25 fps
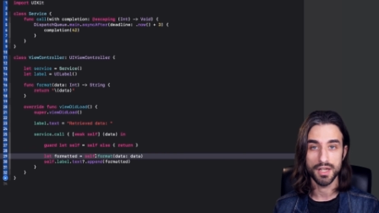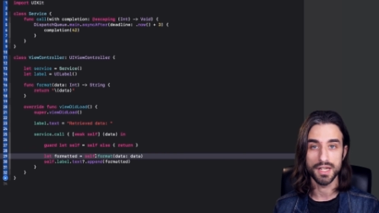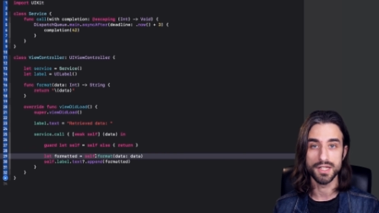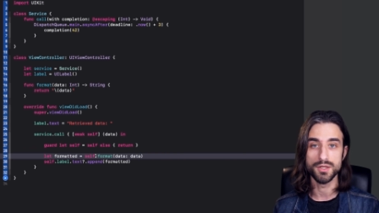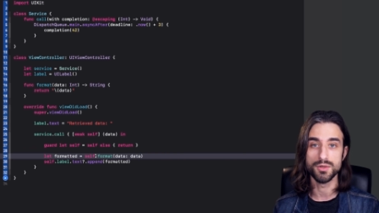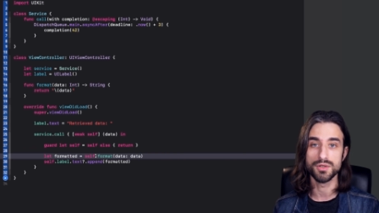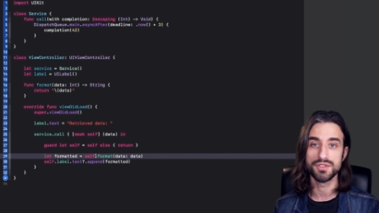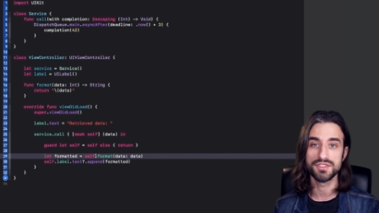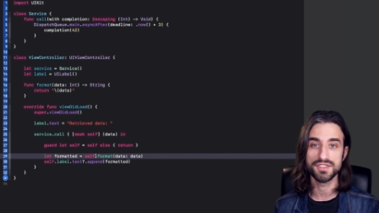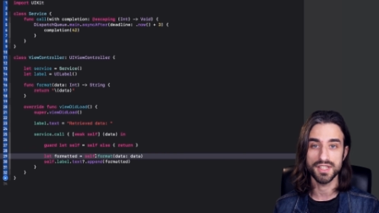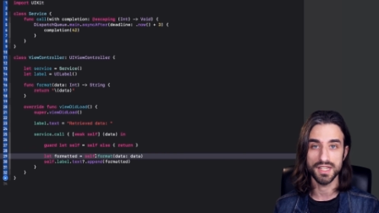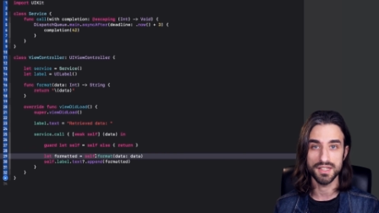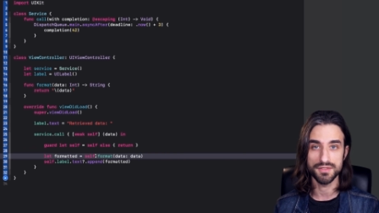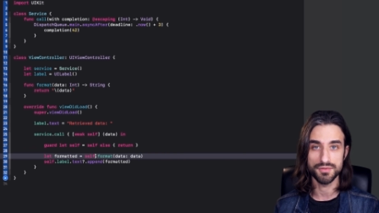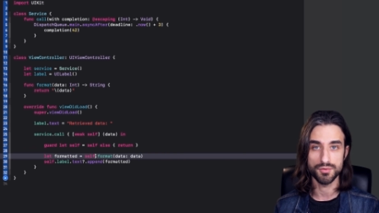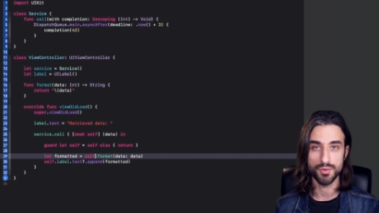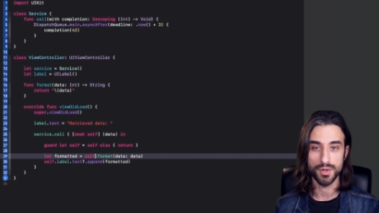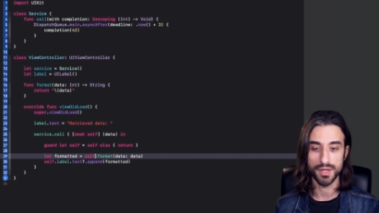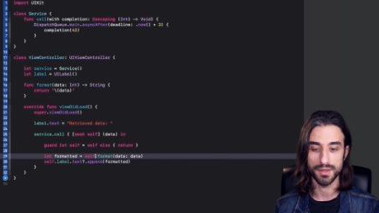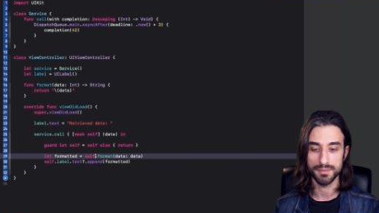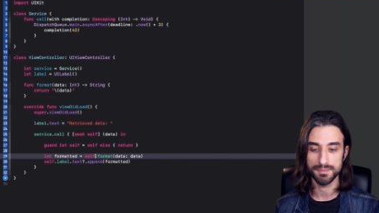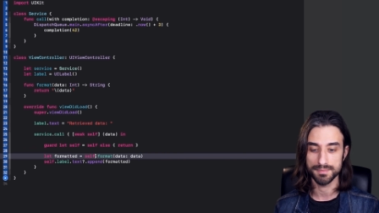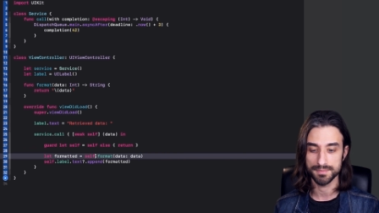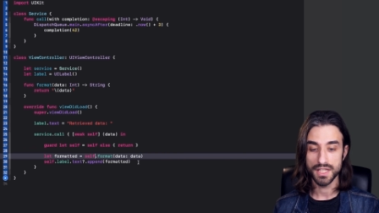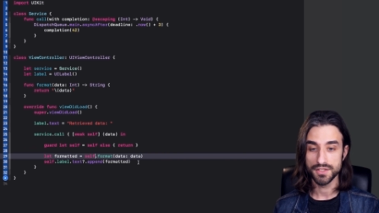in a safe
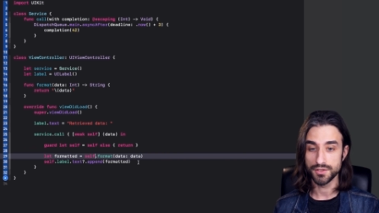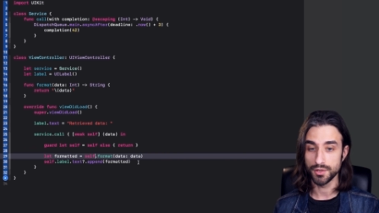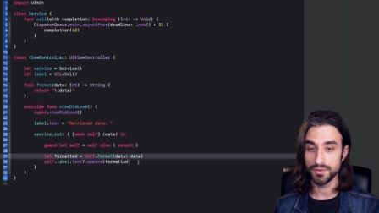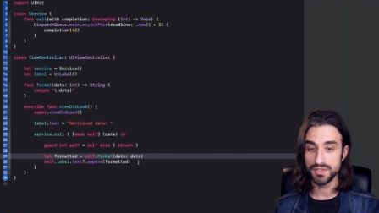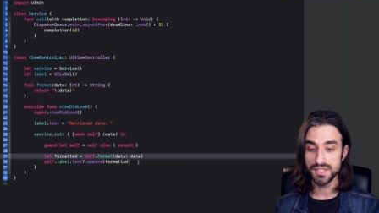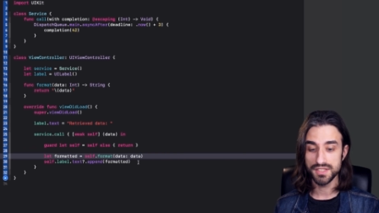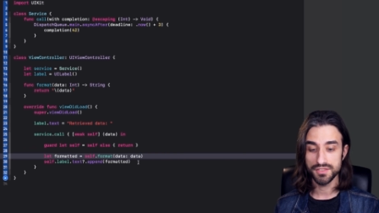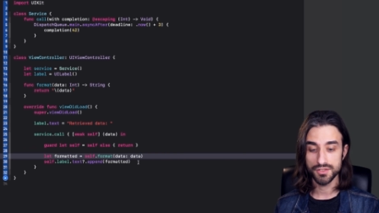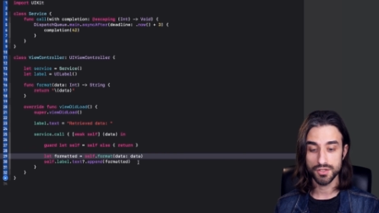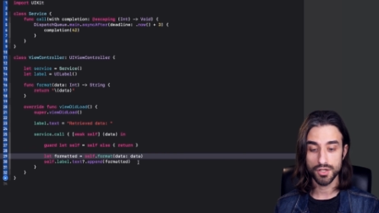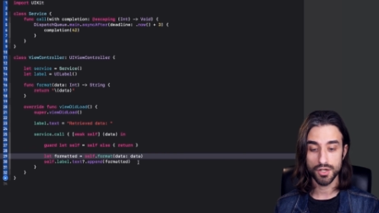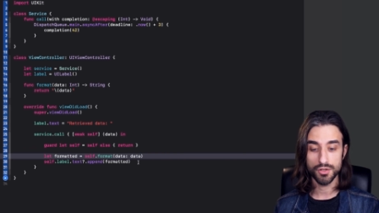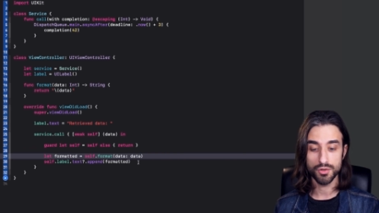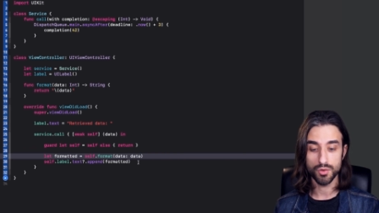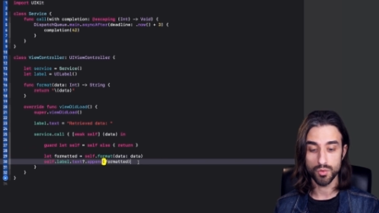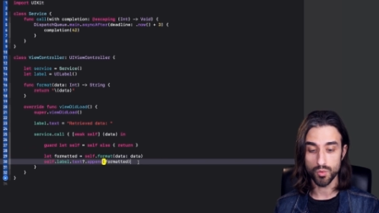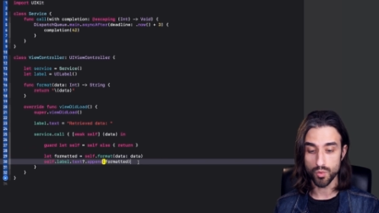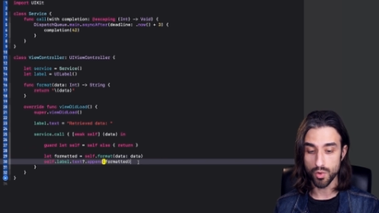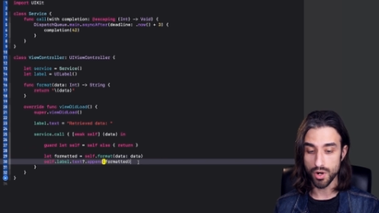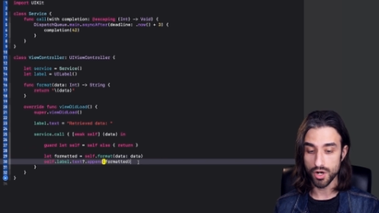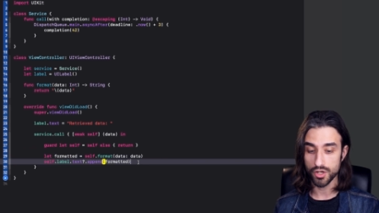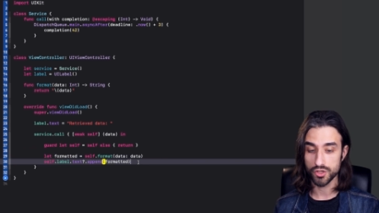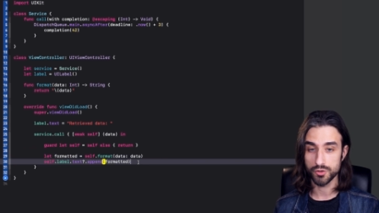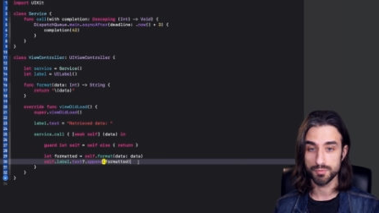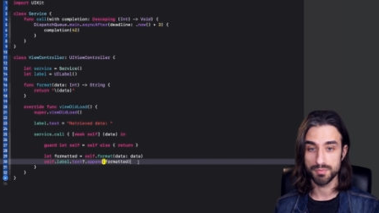way. So this code
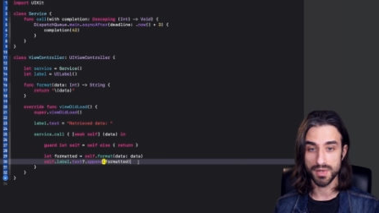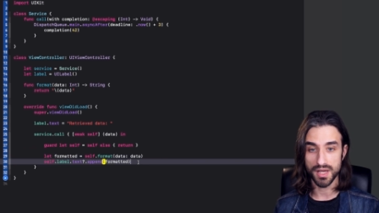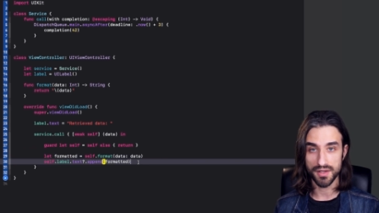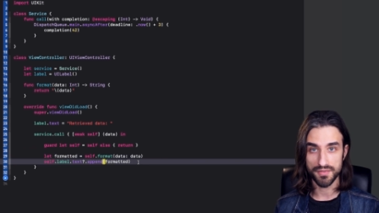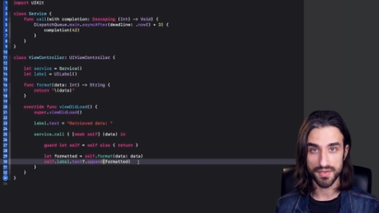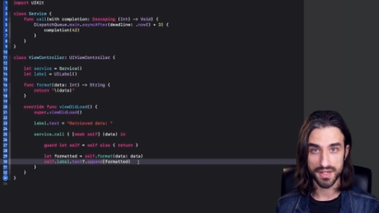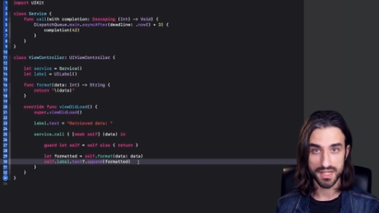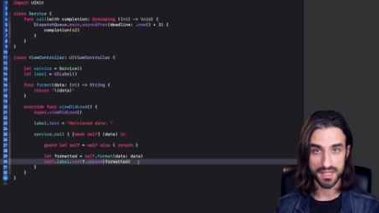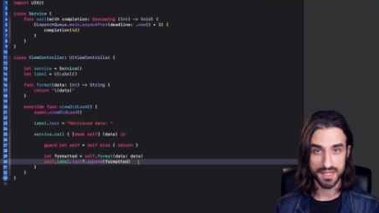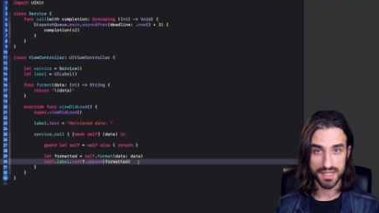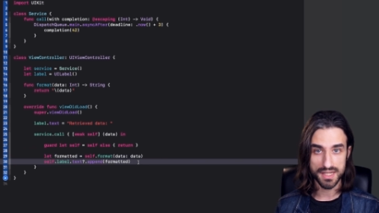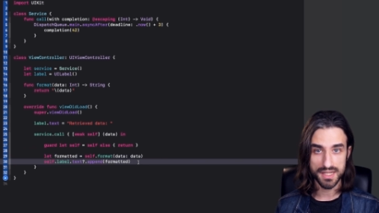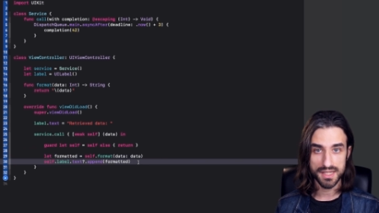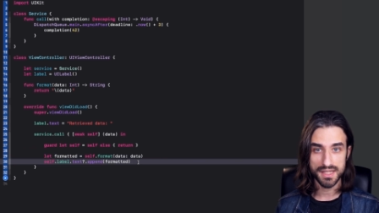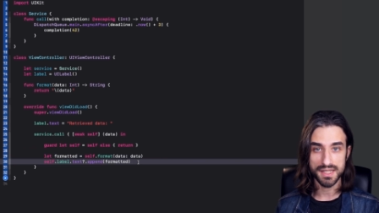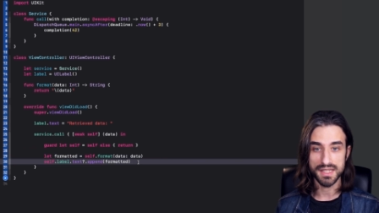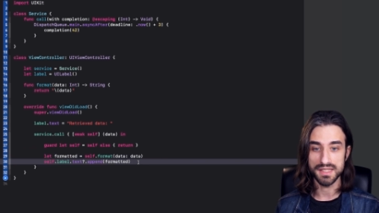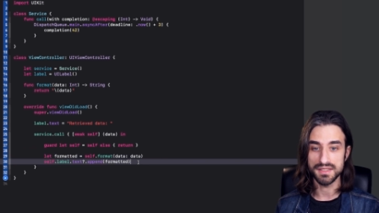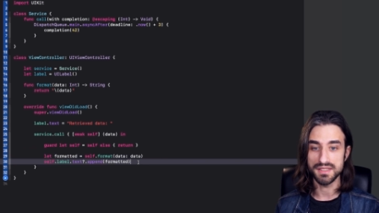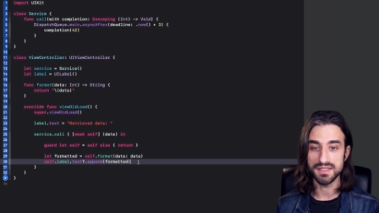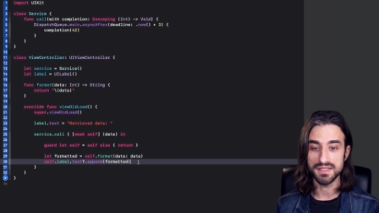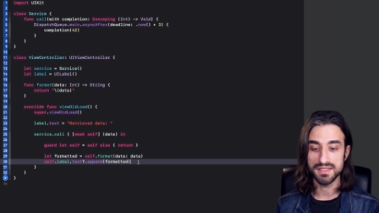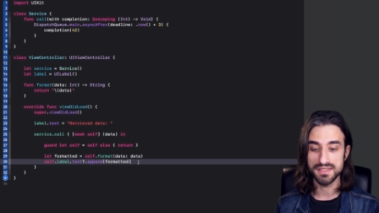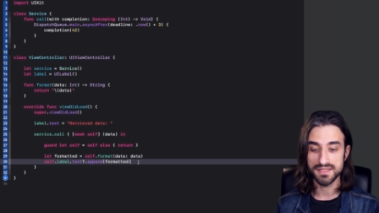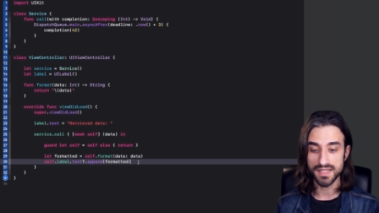works perfectly,
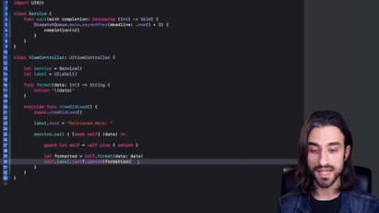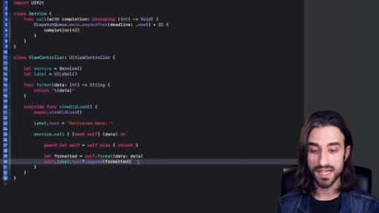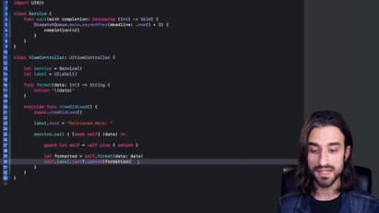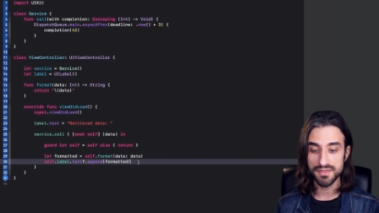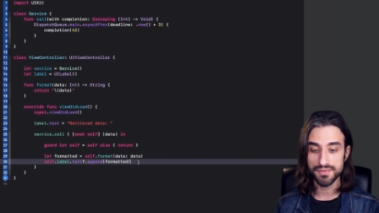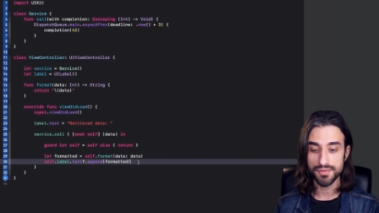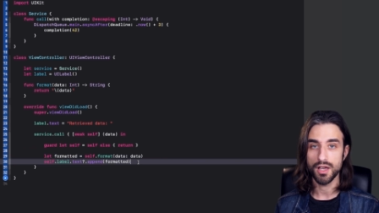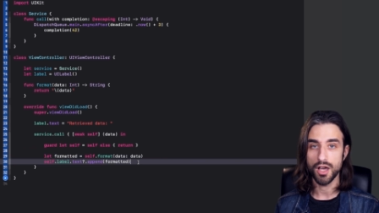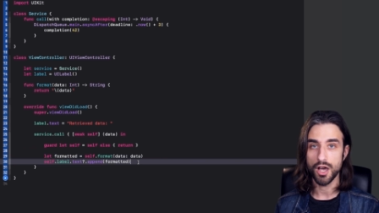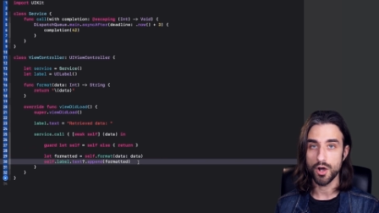it is safe.